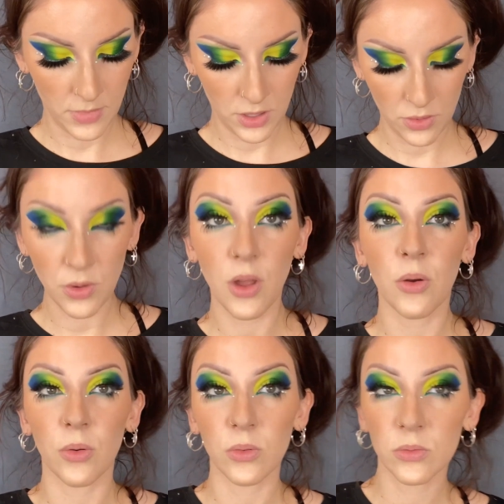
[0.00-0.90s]
don't know.
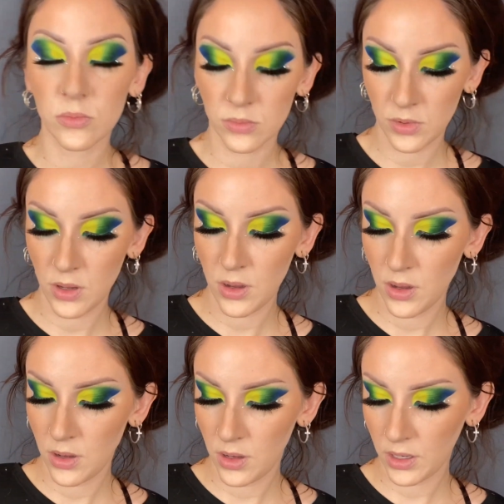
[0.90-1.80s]

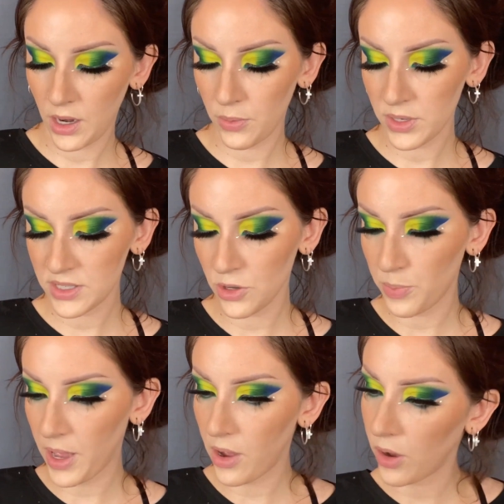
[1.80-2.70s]
Kind of want to scoop
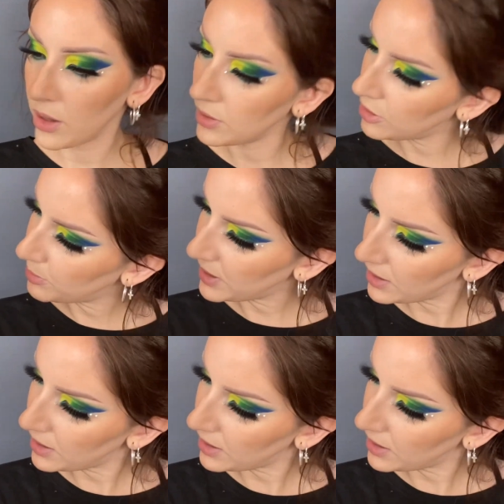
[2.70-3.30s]
out a little bit